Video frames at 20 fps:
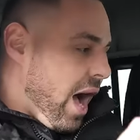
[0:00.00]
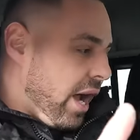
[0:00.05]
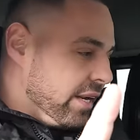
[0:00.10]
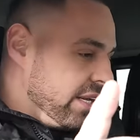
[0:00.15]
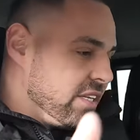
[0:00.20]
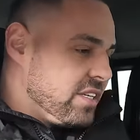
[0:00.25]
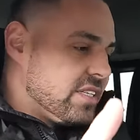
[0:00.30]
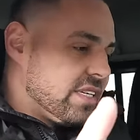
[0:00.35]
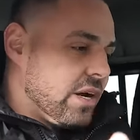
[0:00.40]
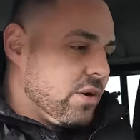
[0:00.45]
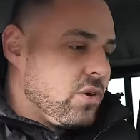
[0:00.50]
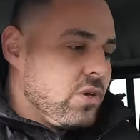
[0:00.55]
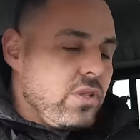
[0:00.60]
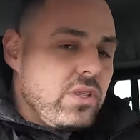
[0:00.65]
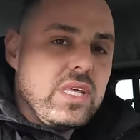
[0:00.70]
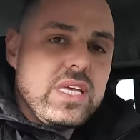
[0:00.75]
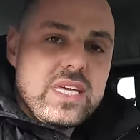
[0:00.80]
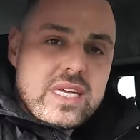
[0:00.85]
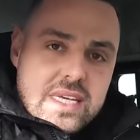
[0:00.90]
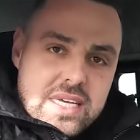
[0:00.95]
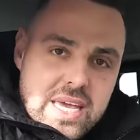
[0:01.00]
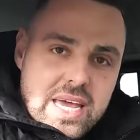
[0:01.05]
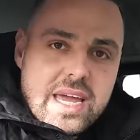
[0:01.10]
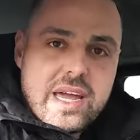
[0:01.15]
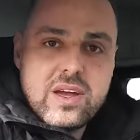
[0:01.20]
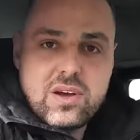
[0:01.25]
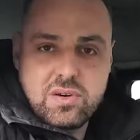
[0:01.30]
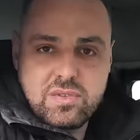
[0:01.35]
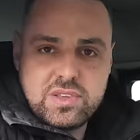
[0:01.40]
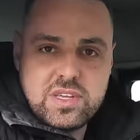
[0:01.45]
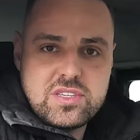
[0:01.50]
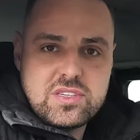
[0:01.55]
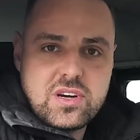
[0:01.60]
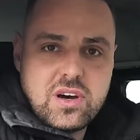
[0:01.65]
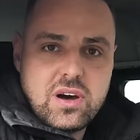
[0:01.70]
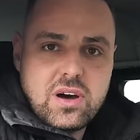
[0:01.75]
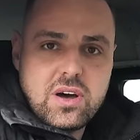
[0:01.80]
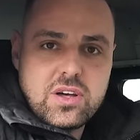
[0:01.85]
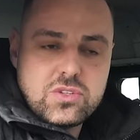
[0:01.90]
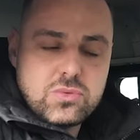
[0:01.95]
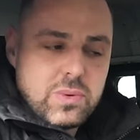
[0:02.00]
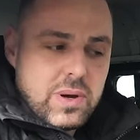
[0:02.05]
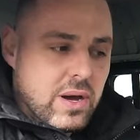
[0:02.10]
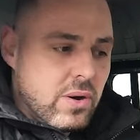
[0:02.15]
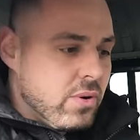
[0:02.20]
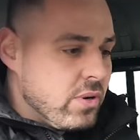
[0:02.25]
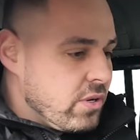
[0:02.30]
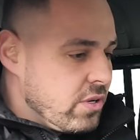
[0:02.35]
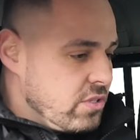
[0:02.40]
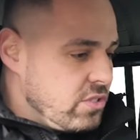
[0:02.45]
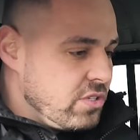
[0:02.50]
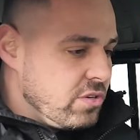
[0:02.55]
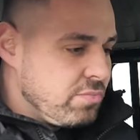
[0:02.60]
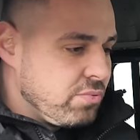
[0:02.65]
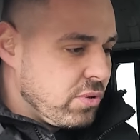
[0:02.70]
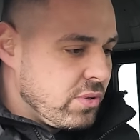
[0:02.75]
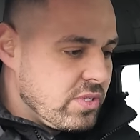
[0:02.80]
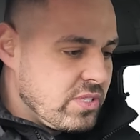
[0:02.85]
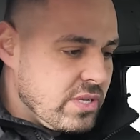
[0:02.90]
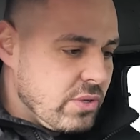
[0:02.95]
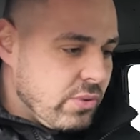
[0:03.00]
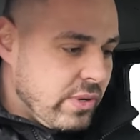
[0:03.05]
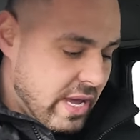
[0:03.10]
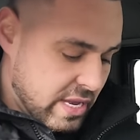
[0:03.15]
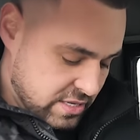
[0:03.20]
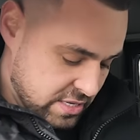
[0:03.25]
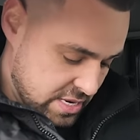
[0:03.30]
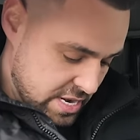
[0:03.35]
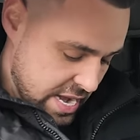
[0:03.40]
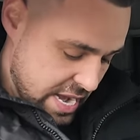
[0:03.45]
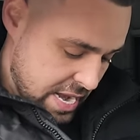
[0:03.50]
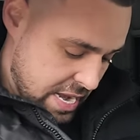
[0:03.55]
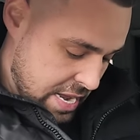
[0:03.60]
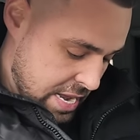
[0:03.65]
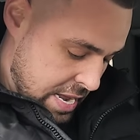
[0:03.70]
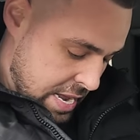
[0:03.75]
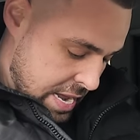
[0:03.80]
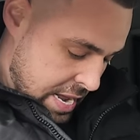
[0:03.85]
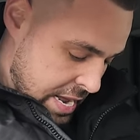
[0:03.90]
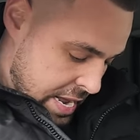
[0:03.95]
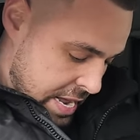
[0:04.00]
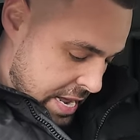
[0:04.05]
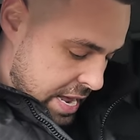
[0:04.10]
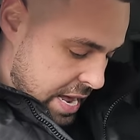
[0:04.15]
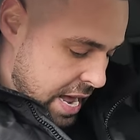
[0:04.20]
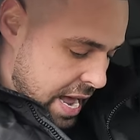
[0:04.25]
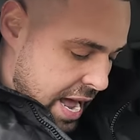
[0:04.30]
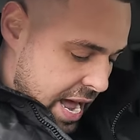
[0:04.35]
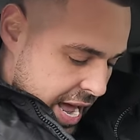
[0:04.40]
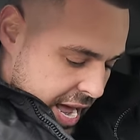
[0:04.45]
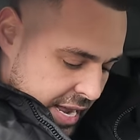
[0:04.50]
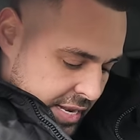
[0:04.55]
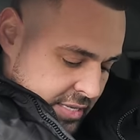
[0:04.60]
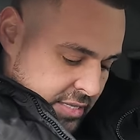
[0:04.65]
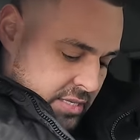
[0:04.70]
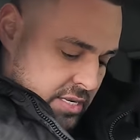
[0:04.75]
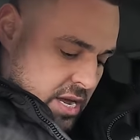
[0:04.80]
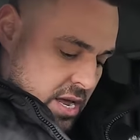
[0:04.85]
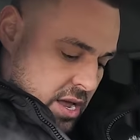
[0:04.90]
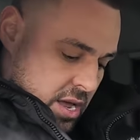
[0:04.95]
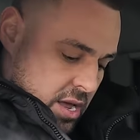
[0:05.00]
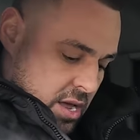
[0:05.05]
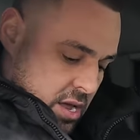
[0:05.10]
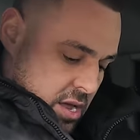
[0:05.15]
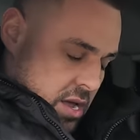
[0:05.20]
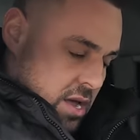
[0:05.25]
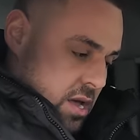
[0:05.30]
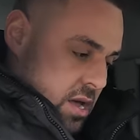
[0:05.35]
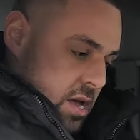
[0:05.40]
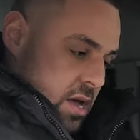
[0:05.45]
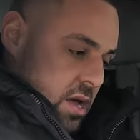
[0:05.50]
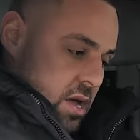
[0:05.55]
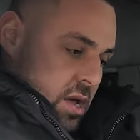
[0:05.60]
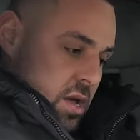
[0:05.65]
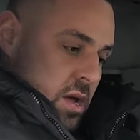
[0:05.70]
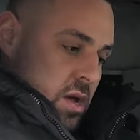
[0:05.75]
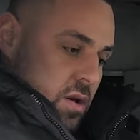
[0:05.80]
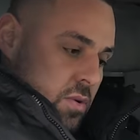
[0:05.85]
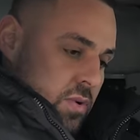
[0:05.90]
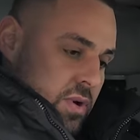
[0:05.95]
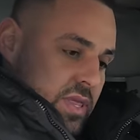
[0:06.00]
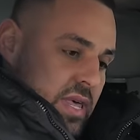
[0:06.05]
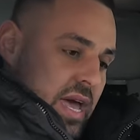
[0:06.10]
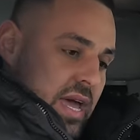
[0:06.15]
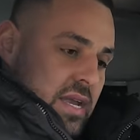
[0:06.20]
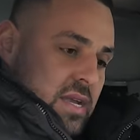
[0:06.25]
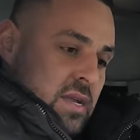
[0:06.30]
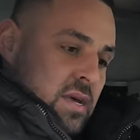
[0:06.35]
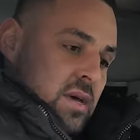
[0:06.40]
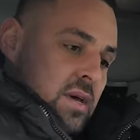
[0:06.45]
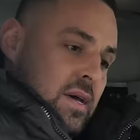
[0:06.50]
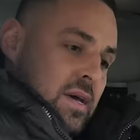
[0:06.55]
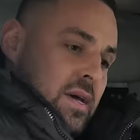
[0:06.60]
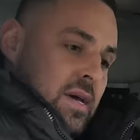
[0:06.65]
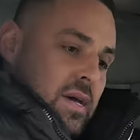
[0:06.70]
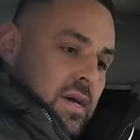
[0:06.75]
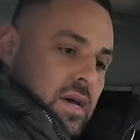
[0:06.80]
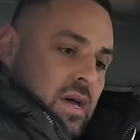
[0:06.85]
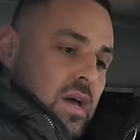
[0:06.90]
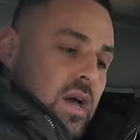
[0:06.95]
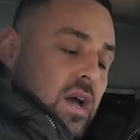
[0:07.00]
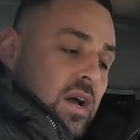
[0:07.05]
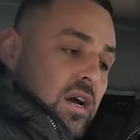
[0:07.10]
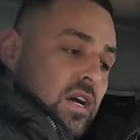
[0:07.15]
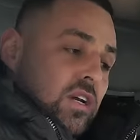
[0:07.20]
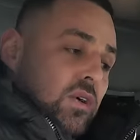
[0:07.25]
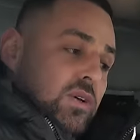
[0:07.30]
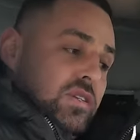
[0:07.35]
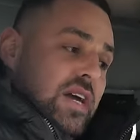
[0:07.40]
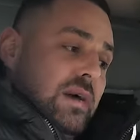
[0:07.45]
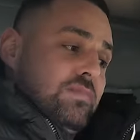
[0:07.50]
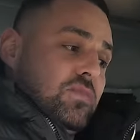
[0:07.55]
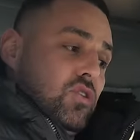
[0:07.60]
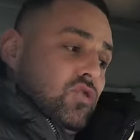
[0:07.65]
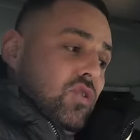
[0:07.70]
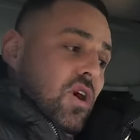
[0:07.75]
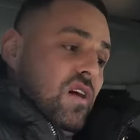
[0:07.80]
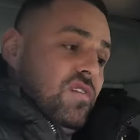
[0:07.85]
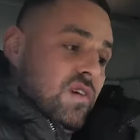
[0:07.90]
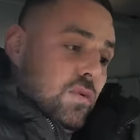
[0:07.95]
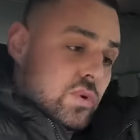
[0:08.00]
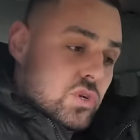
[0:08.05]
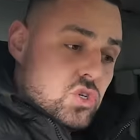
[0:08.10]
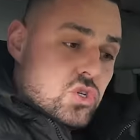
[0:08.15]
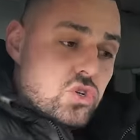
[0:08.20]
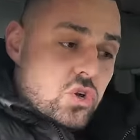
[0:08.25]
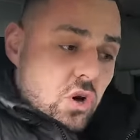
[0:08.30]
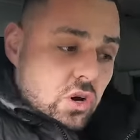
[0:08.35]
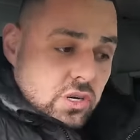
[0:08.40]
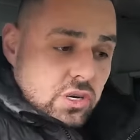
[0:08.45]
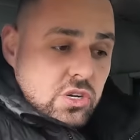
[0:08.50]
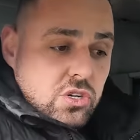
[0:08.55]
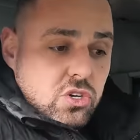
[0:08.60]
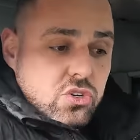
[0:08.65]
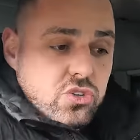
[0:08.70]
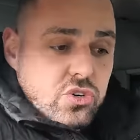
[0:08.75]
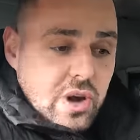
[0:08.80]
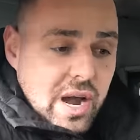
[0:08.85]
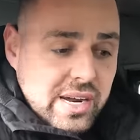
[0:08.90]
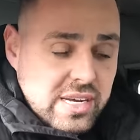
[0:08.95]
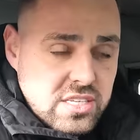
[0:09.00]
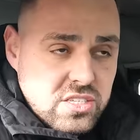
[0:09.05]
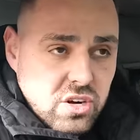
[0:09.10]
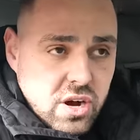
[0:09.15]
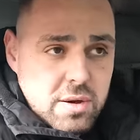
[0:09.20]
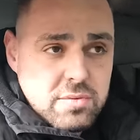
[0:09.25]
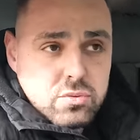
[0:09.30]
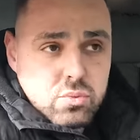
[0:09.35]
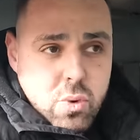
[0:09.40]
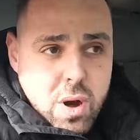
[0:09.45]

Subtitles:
I need to tell you the year of this car as well, because you're probably still guessing that. And we're then going to attempt to drive it. We're not going to do draggy times.